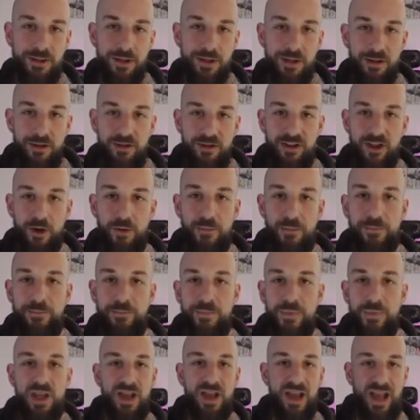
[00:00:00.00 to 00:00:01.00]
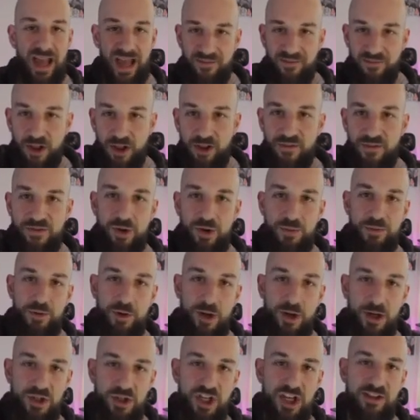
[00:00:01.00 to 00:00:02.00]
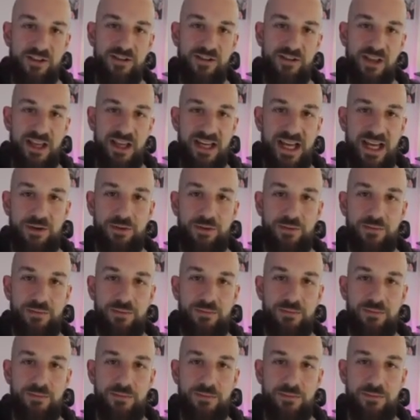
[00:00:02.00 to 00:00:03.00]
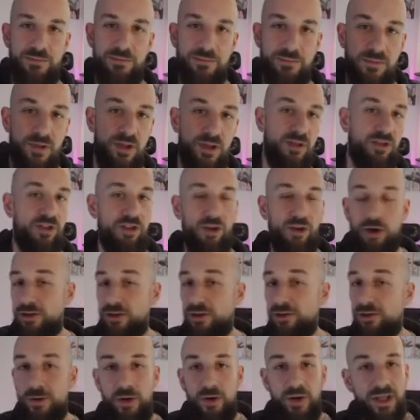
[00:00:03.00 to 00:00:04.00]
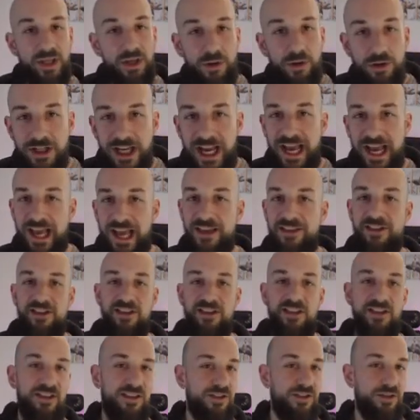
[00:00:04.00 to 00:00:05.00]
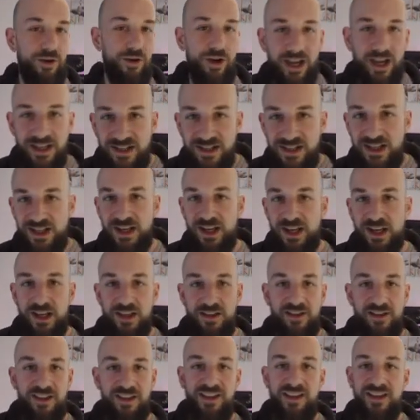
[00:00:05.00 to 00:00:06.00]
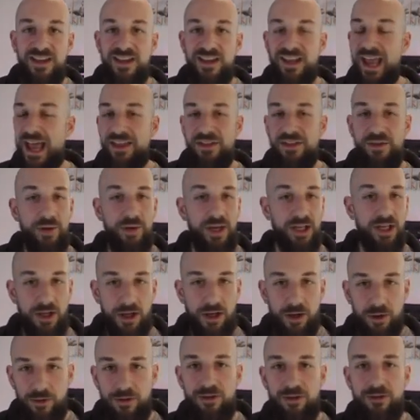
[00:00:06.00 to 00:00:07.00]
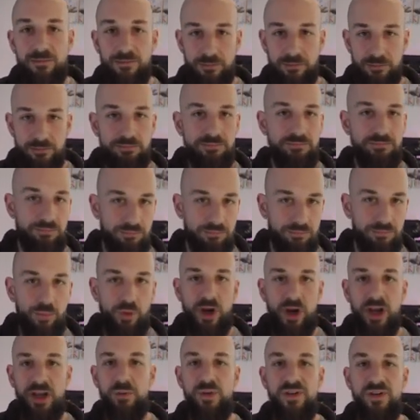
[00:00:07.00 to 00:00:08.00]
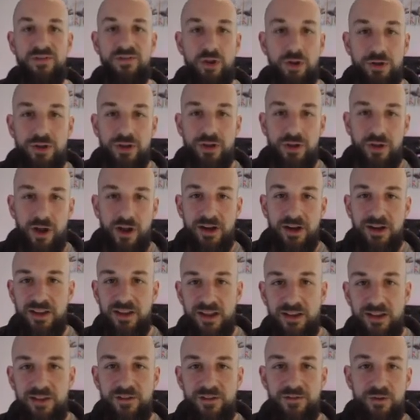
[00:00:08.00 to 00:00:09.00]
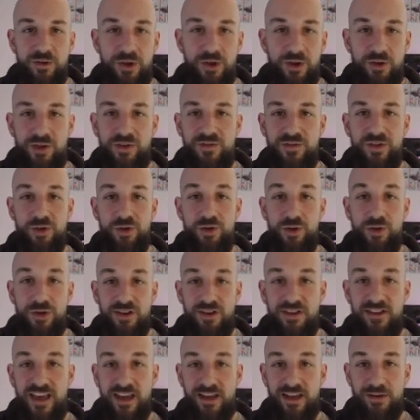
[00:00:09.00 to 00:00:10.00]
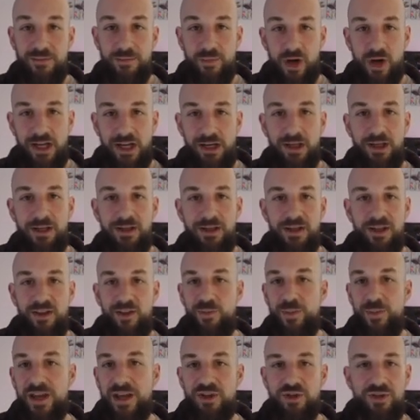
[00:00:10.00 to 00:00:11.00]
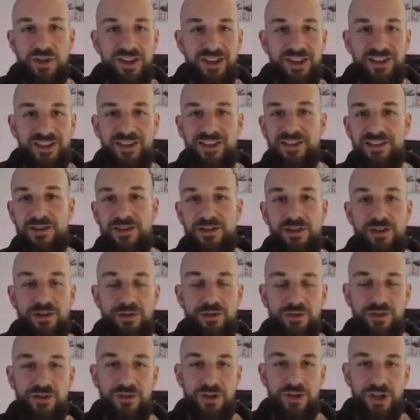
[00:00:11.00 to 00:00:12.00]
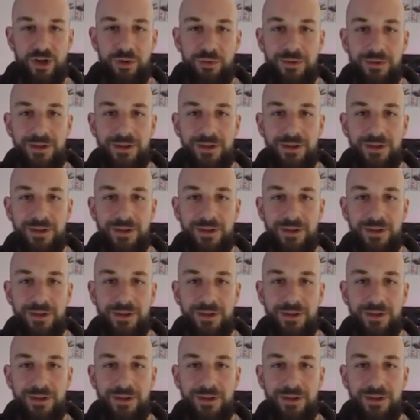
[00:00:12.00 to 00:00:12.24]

So, have all of your projects laid out. Start throwing your tasks, your ideas, gathering notes, right? We've learned a lot of this for those of you who are in second brain, especially. This isn't too new.